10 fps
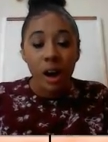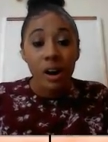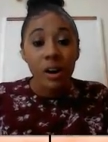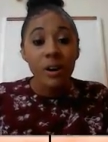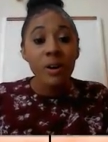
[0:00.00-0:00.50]

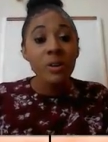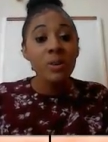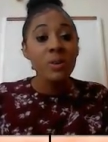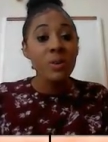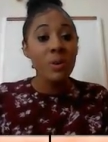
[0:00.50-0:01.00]

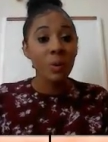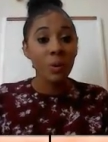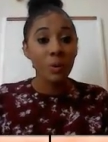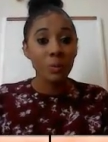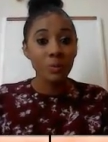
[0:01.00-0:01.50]

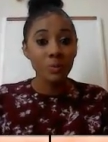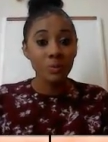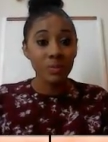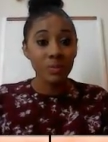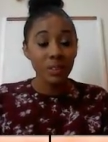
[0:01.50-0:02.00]
Oh,
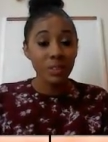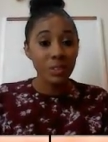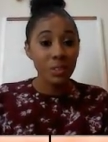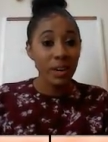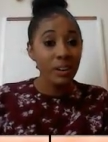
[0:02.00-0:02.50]

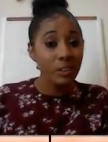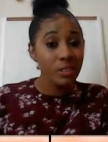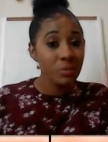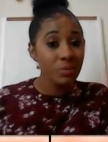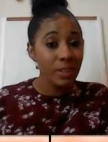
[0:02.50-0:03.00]
so I heard
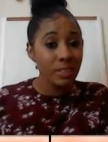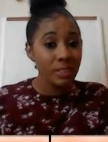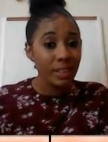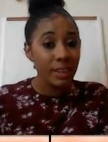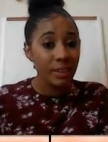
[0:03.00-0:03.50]
some
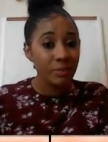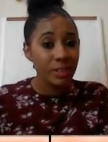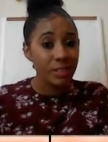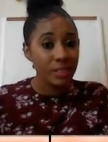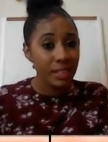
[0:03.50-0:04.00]
friends say that for
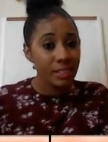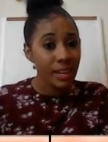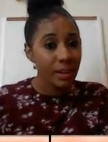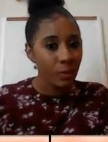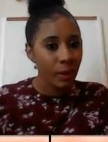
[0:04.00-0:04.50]
the say
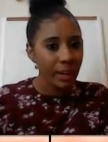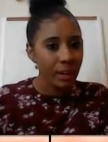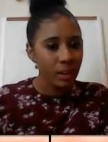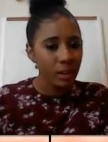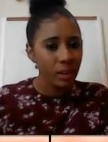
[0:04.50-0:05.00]
10
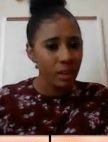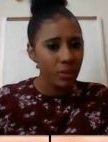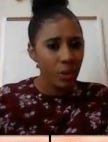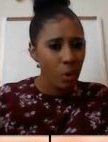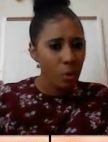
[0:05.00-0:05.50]
way,
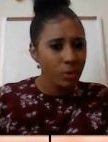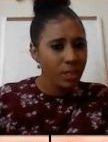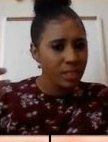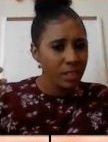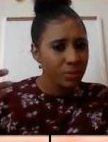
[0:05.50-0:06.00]
the
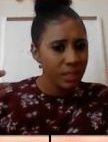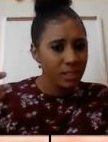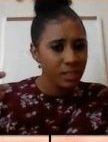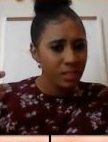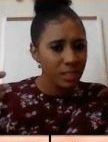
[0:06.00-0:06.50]
only
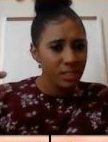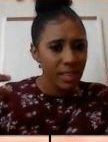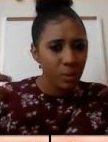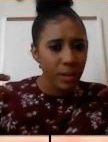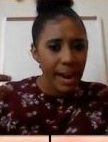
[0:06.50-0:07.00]
difference is
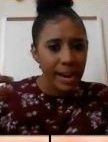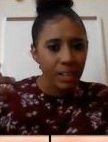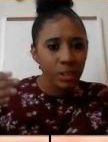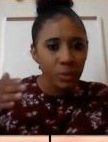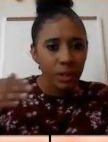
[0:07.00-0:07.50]
that we're
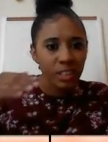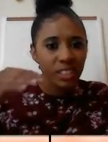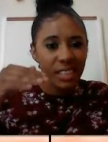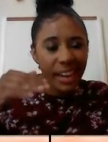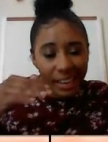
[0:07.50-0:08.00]
adding the word
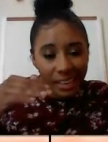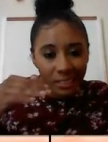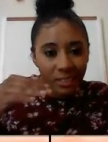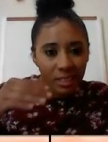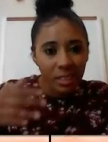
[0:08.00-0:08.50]

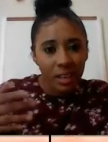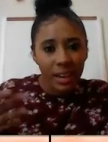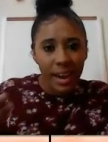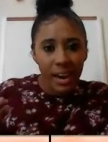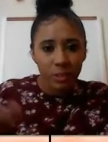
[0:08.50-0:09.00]
tens
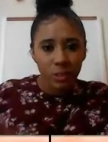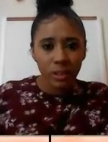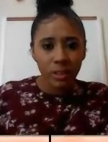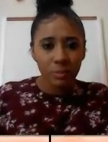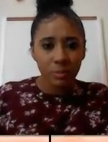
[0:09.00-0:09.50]
after
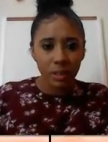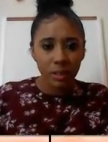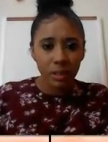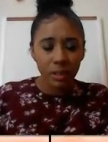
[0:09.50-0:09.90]
our number.